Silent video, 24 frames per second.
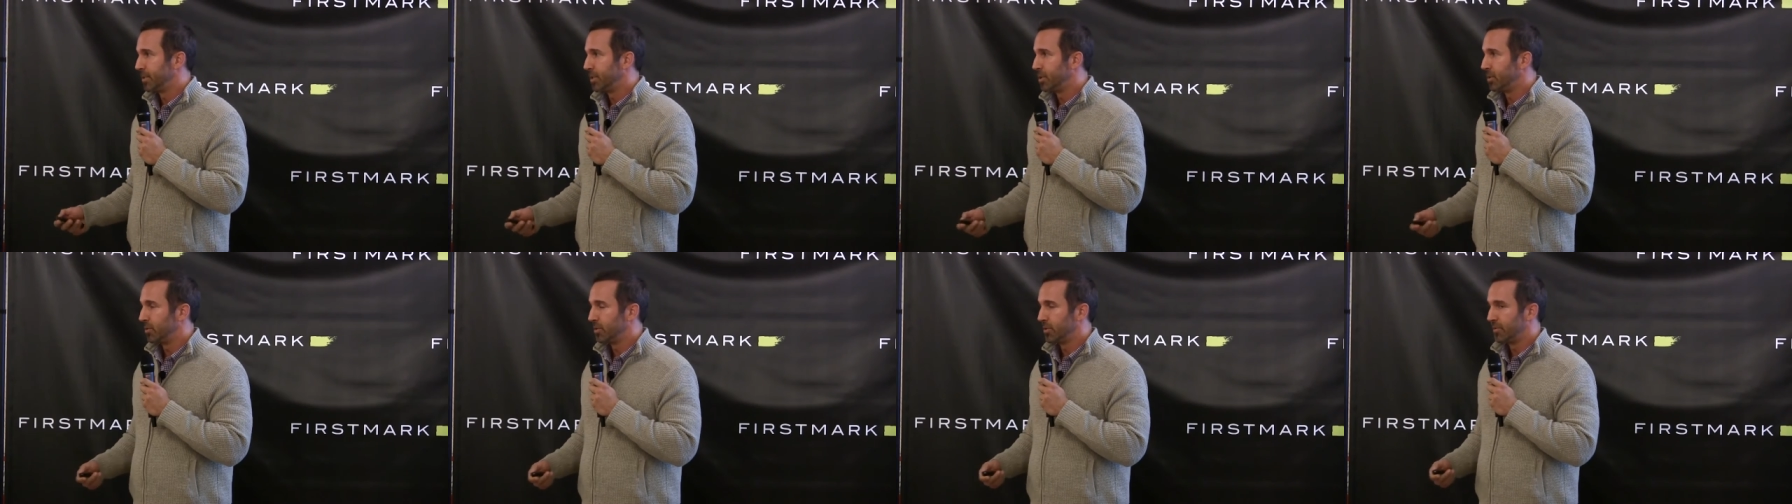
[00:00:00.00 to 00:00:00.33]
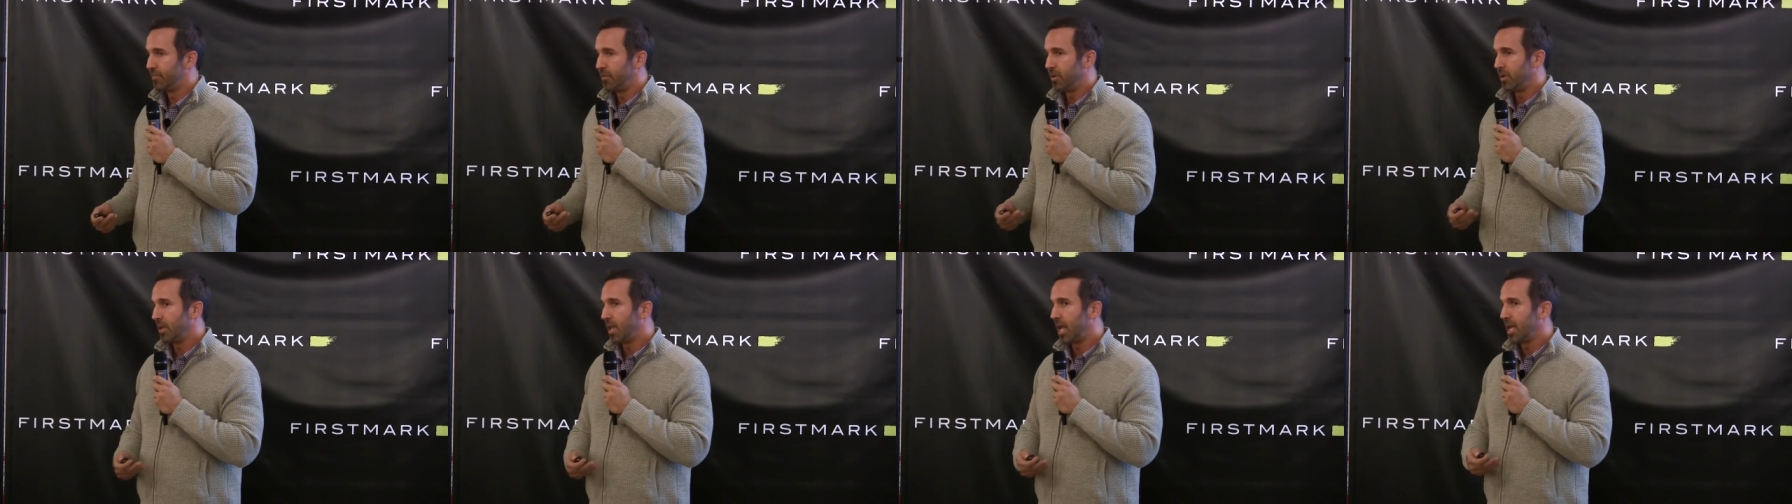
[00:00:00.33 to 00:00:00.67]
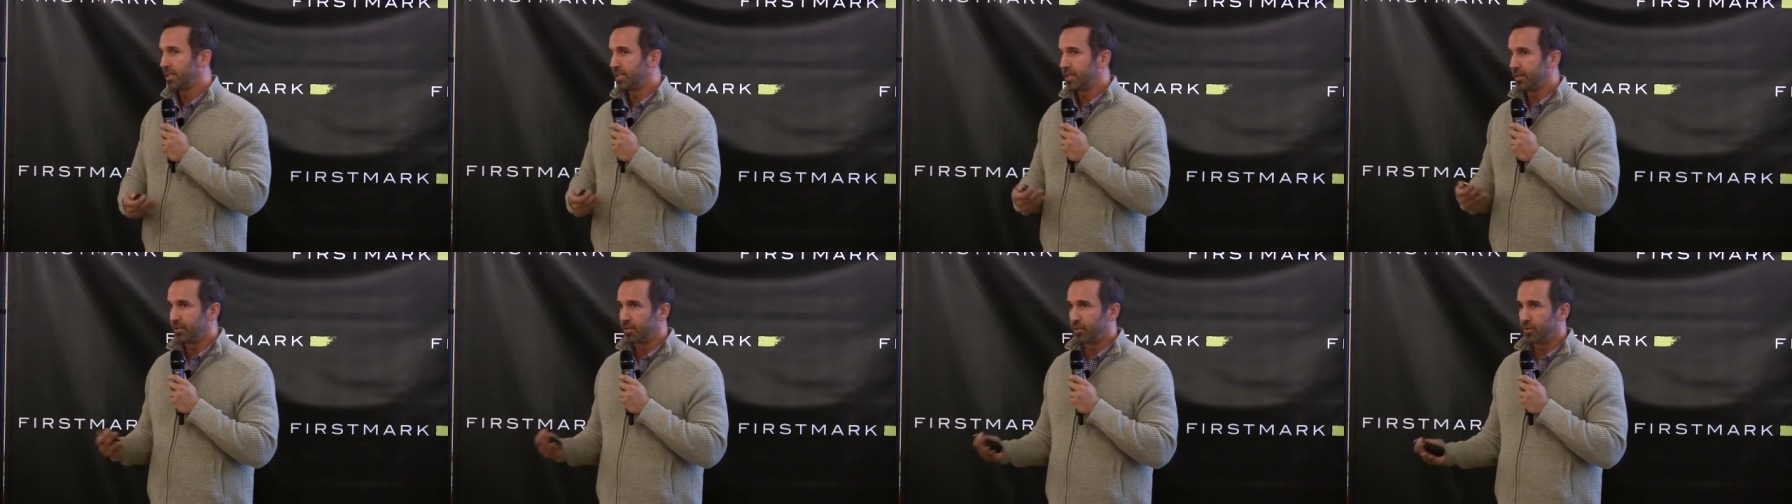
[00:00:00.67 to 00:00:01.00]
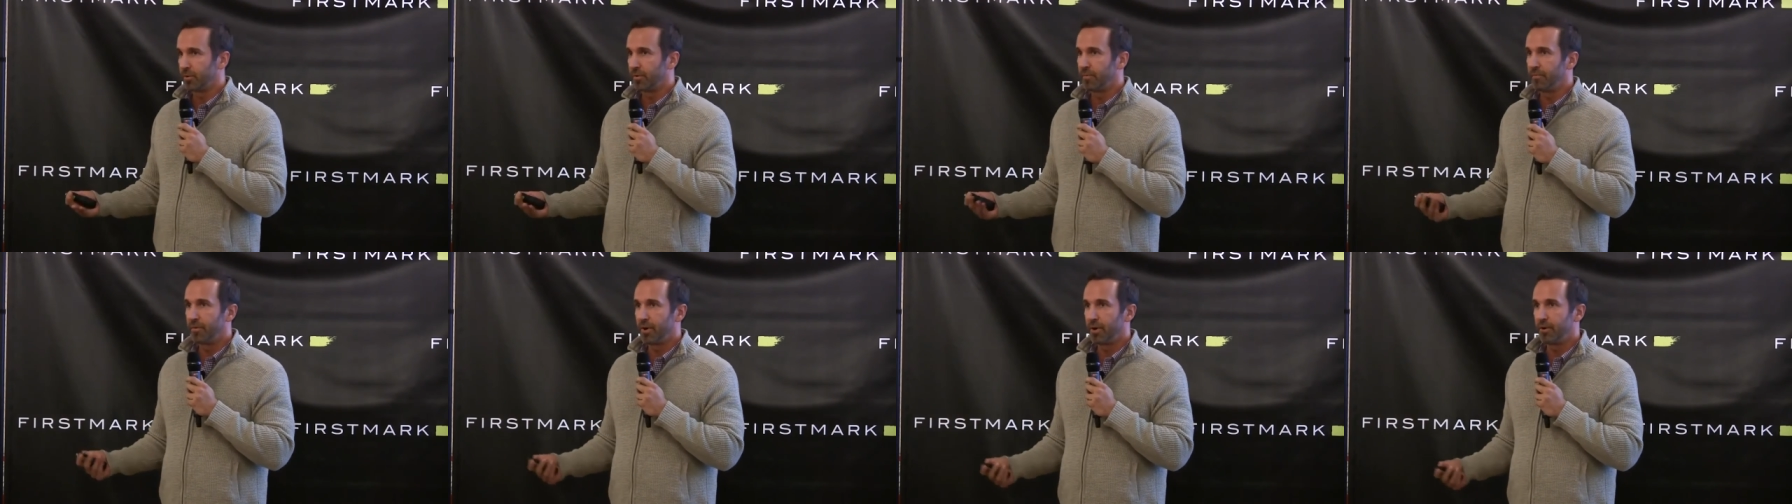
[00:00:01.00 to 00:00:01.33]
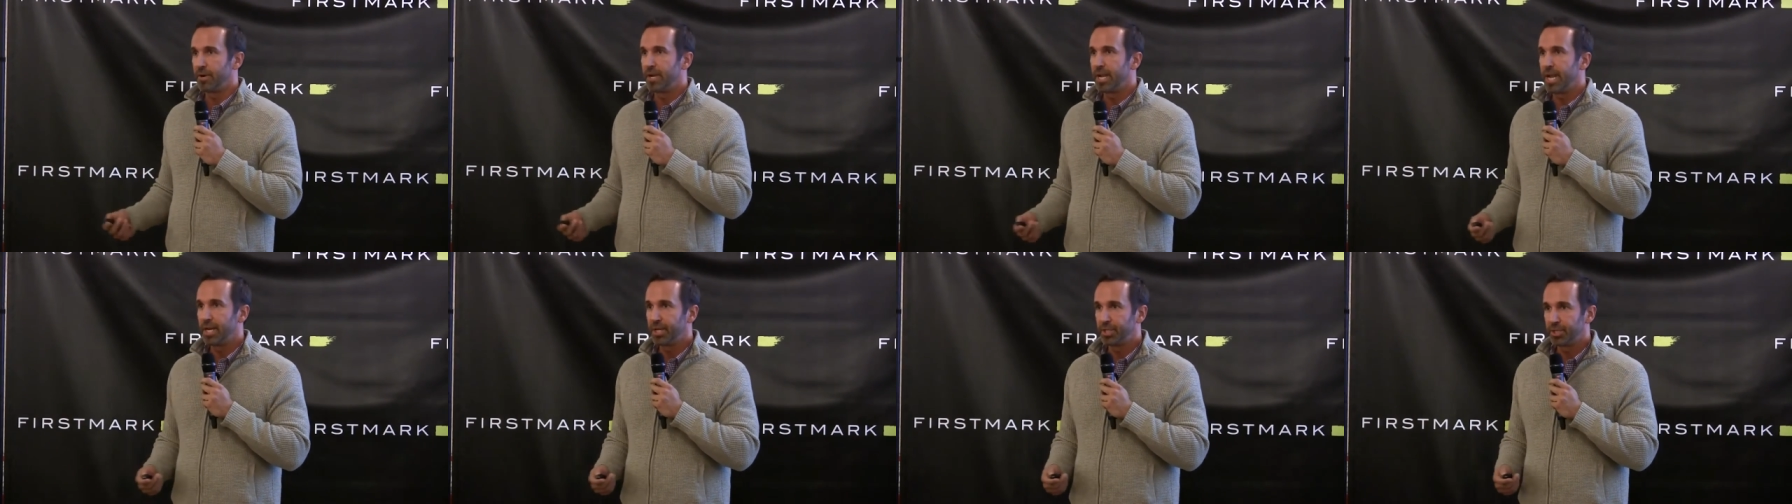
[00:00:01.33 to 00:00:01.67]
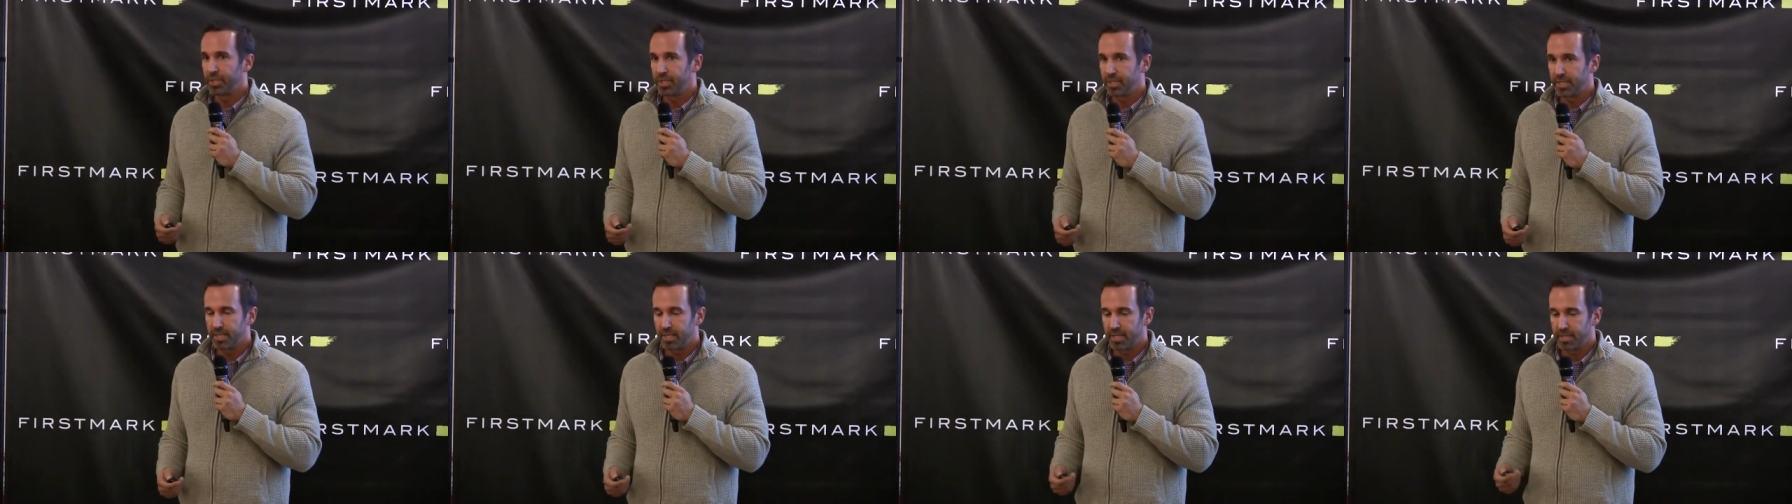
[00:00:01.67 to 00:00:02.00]
And so there's lots of sort of
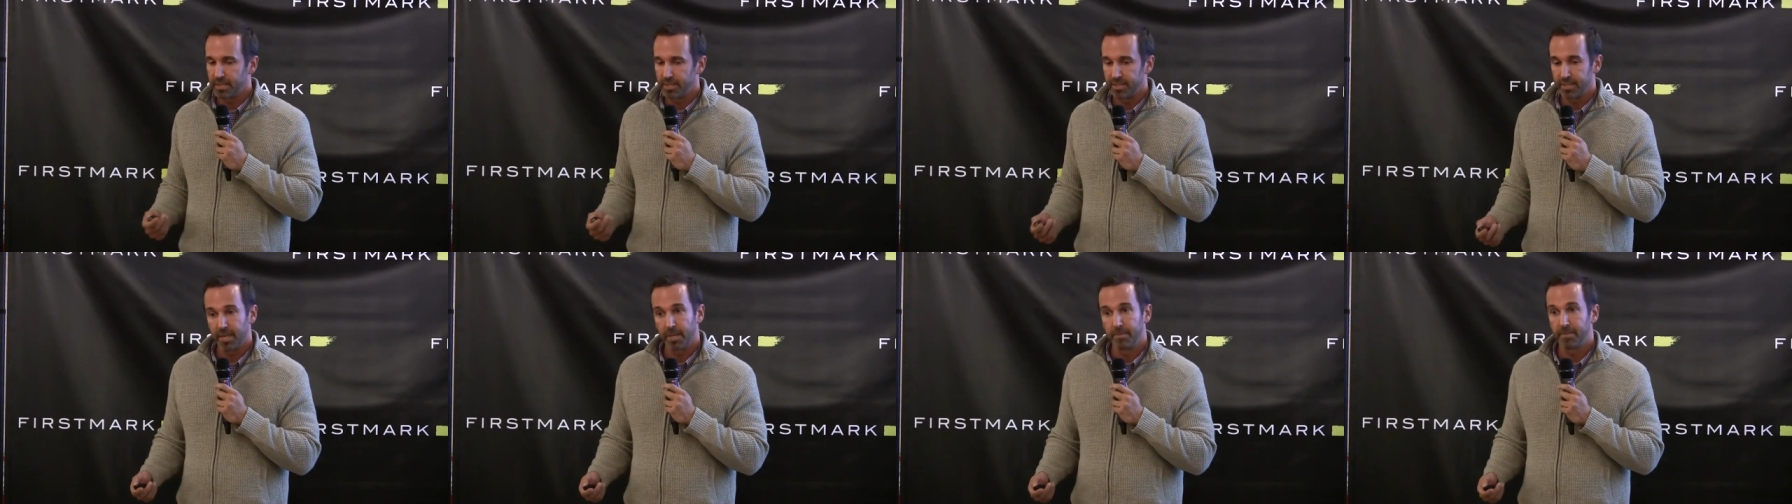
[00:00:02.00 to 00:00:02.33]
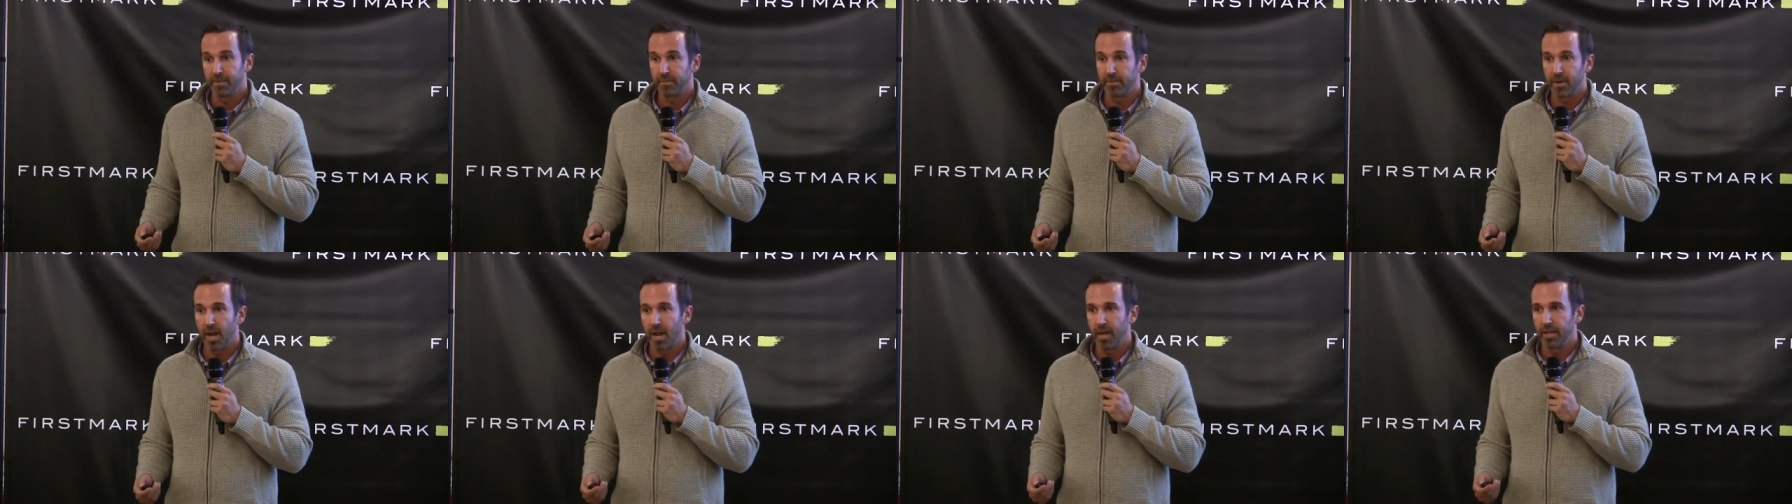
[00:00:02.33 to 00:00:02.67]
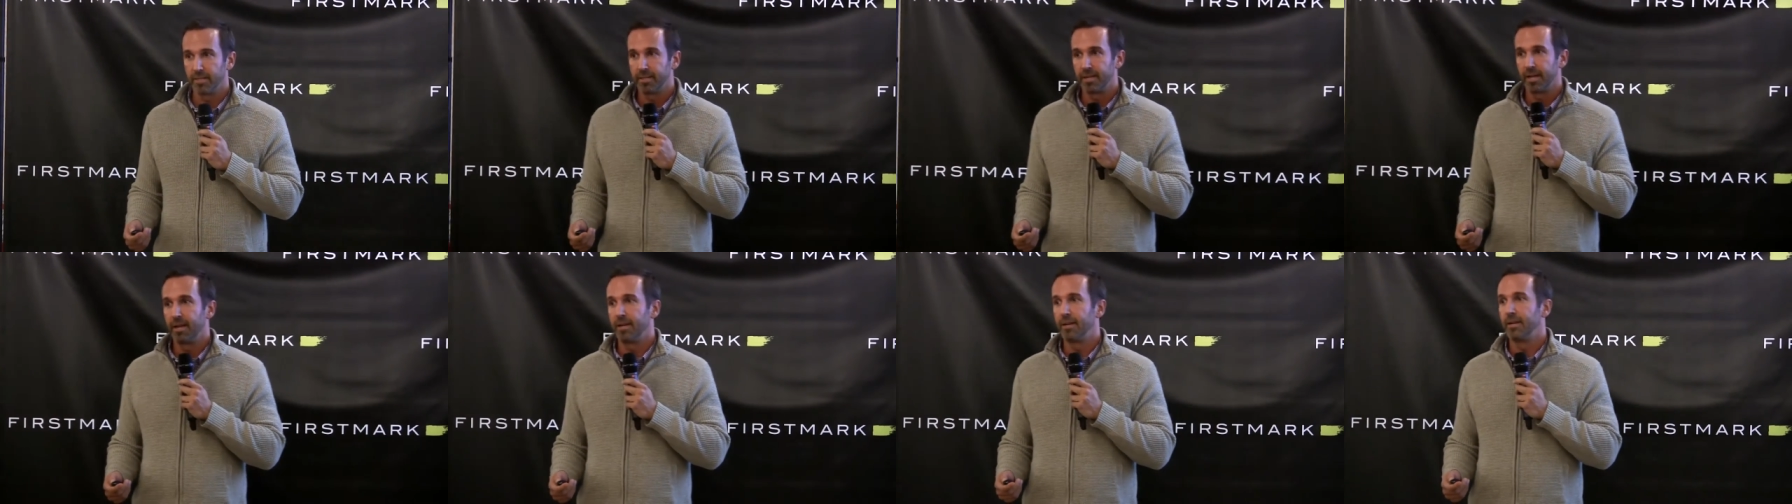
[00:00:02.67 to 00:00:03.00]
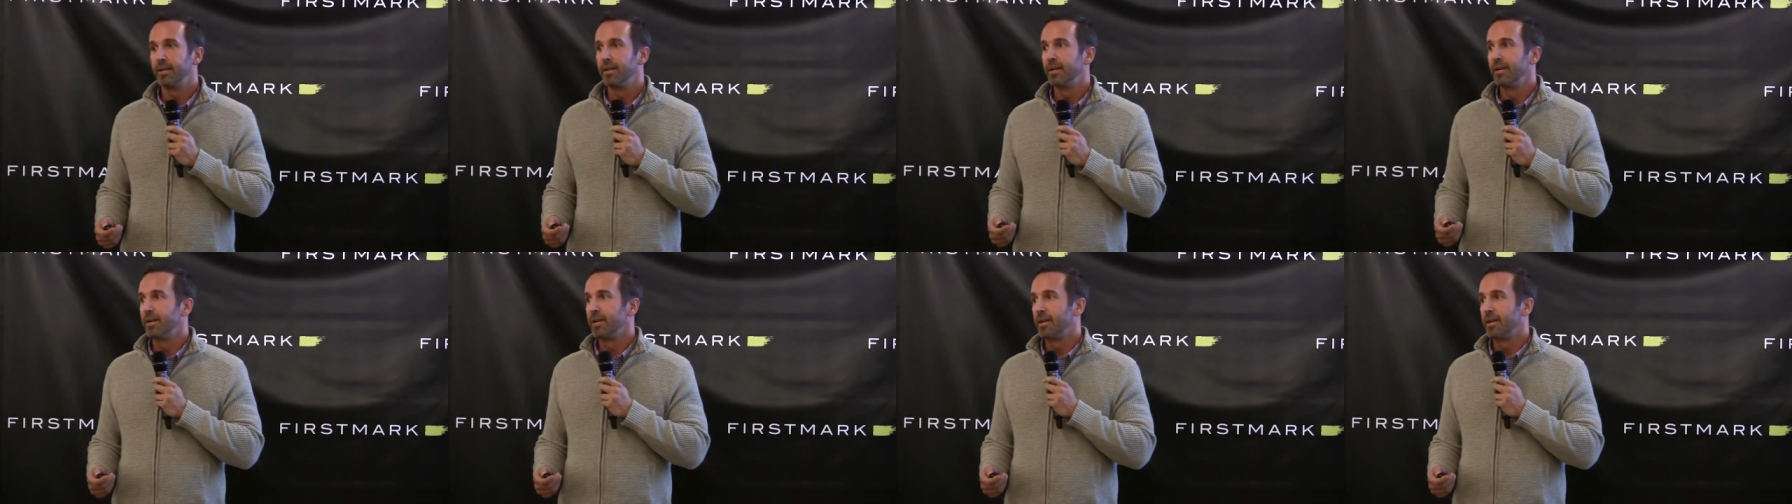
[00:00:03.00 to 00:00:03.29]
variations to this types of content